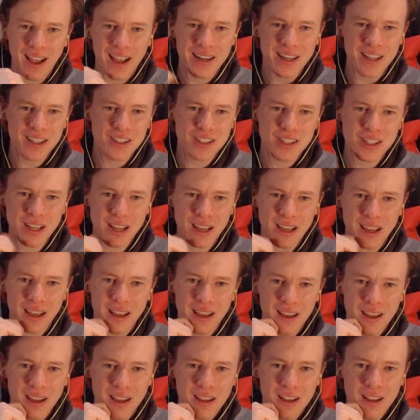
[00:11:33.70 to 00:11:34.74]
And he's...
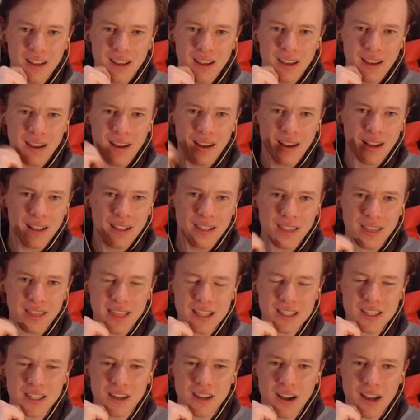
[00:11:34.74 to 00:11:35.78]

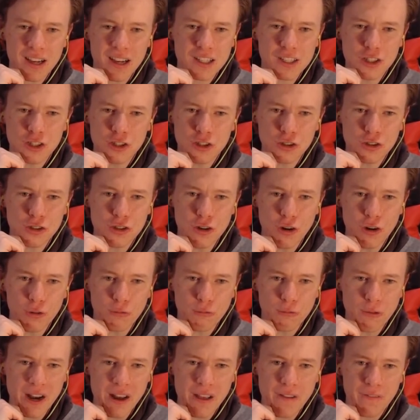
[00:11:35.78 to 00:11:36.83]
This guy is just
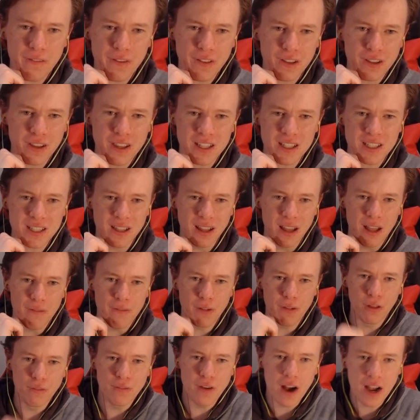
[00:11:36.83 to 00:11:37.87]
not ready for this
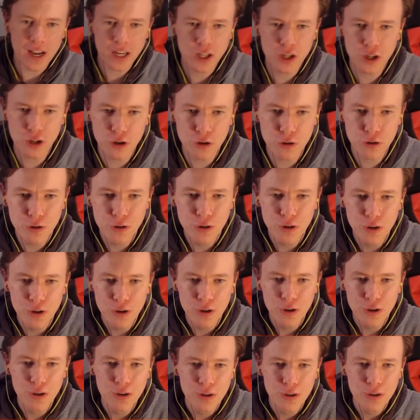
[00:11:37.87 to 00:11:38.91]
level of IQ.
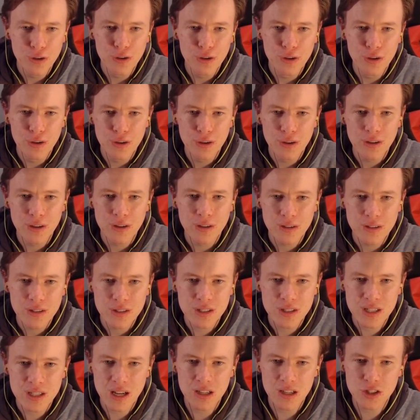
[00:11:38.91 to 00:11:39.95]

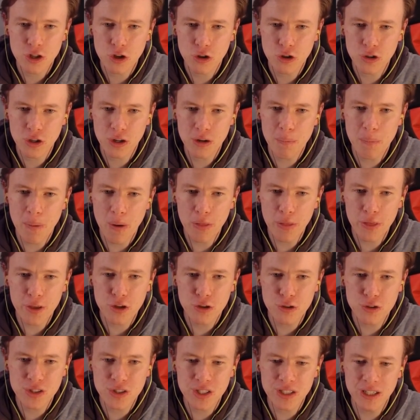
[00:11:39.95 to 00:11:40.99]
Star's not going to bother
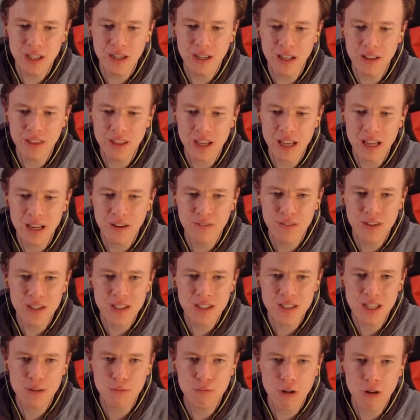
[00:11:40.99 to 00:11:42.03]
using another
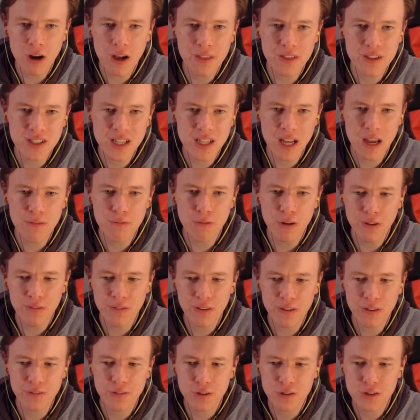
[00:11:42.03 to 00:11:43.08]
invis. He'd rather save one
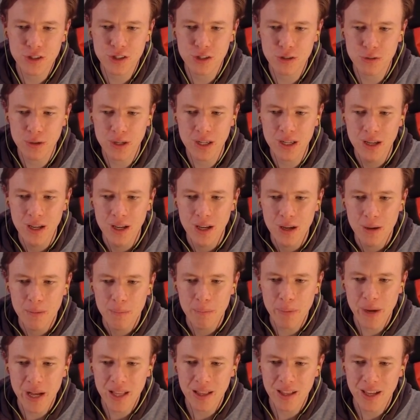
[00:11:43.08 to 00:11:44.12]
of it for a Sui.
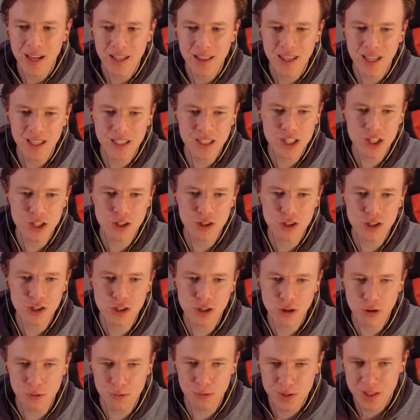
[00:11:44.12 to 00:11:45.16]
But, like, that's just
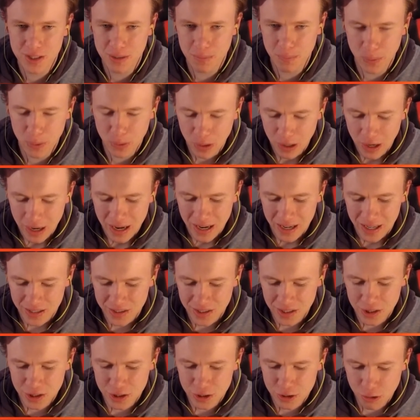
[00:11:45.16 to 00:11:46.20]
so simple.
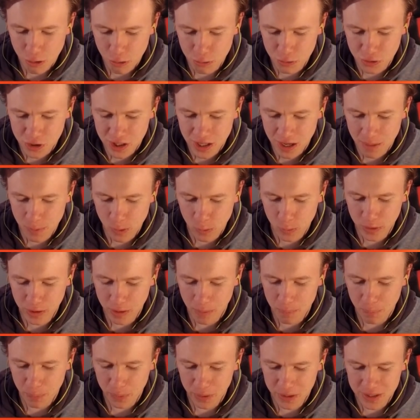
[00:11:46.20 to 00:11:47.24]
It's a Stone Slammer
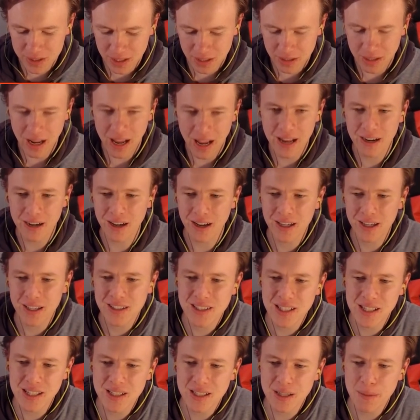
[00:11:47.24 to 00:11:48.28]
with a Blizzard, and I
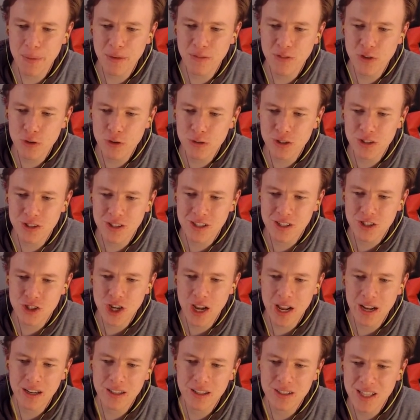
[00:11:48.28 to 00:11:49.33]
can see some of you in
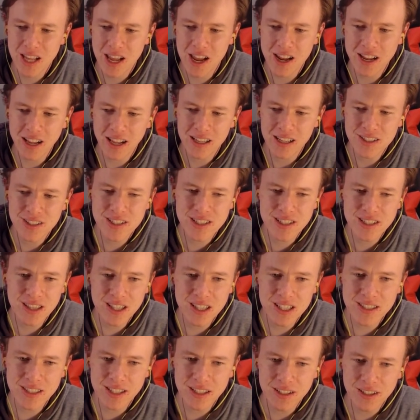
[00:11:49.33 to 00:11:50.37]
chat are saying a
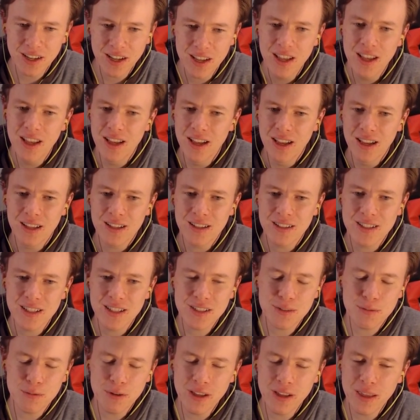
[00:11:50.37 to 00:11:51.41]
Slizzard.
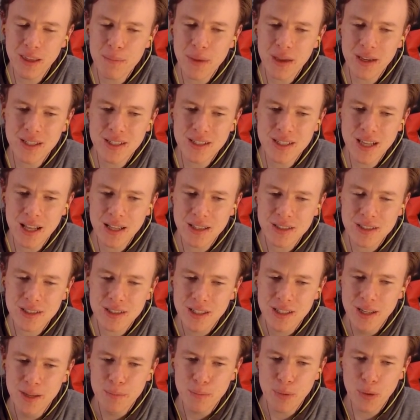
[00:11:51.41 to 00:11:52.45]
Doesn't really make
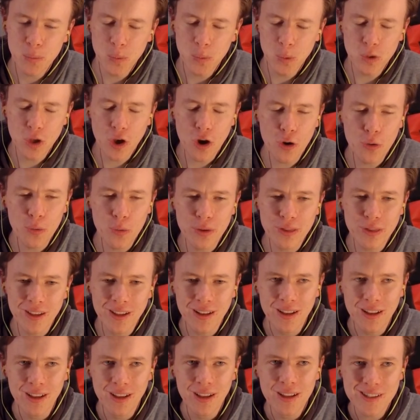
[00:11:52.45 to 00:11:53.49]
sense, but we'll go with
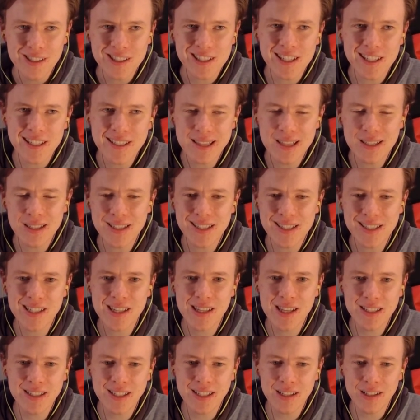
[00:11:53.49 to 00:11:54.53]
it. This is the
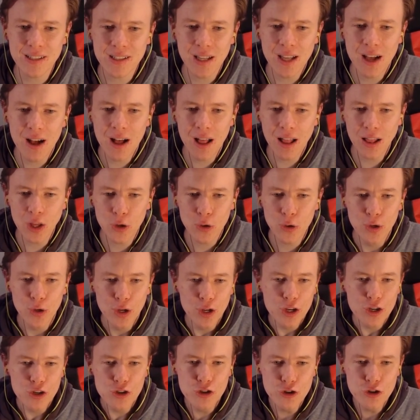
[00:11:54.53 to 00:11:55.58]
Slizzard Lalo
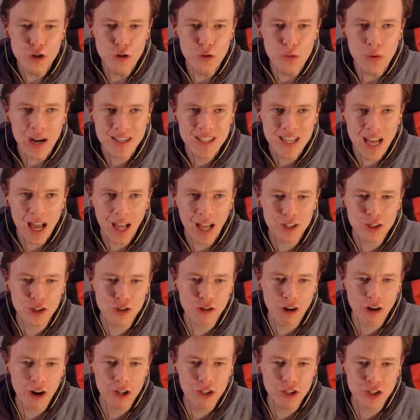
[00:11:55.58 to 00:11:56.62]
new attack
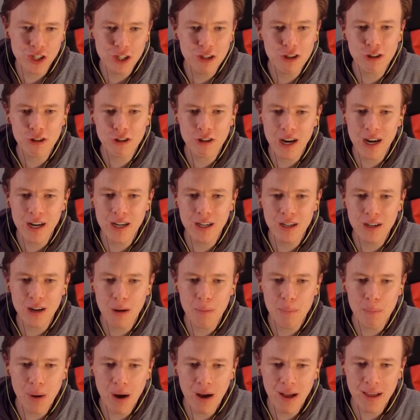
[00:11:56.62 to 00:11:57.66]
strategy
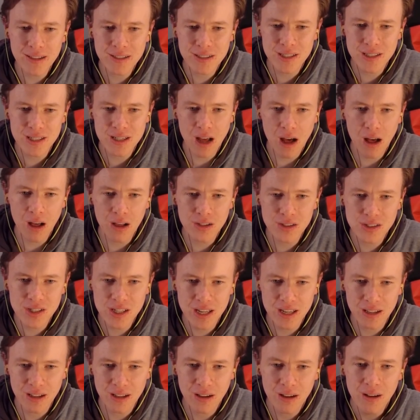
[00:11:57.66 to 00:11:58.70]
created by Stars
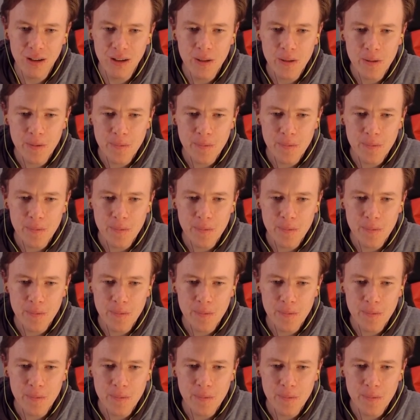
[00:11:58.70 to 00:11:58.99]
here.